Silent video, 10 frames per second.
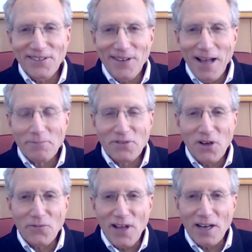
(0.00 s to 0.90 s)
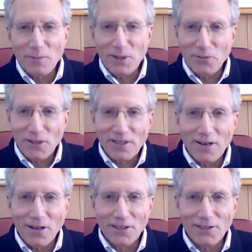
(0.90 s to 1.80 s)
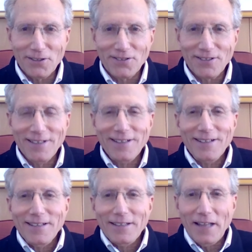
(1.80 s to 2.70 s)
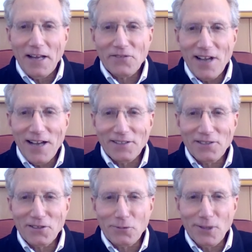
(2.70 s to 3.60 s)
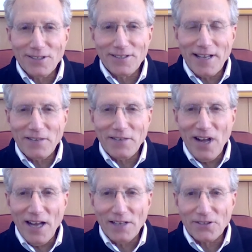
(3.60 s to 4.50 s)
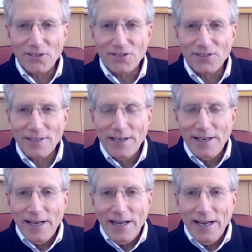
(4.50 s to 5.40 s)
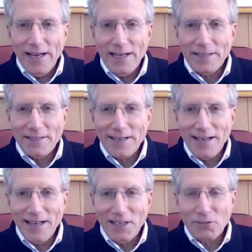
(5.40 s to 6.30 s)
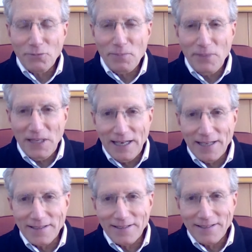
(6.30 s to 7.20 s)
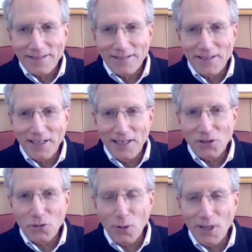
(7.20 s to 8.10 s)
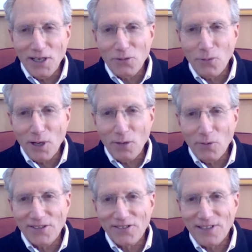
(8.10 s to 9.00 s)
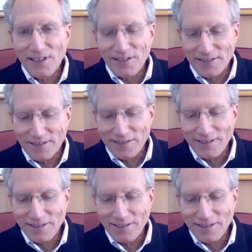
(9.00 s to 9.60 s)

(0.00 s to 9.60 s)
I'm Joe Fetterman with Colliers, Life Sciences Real Estate Advisors. And as we begin the 2021 season,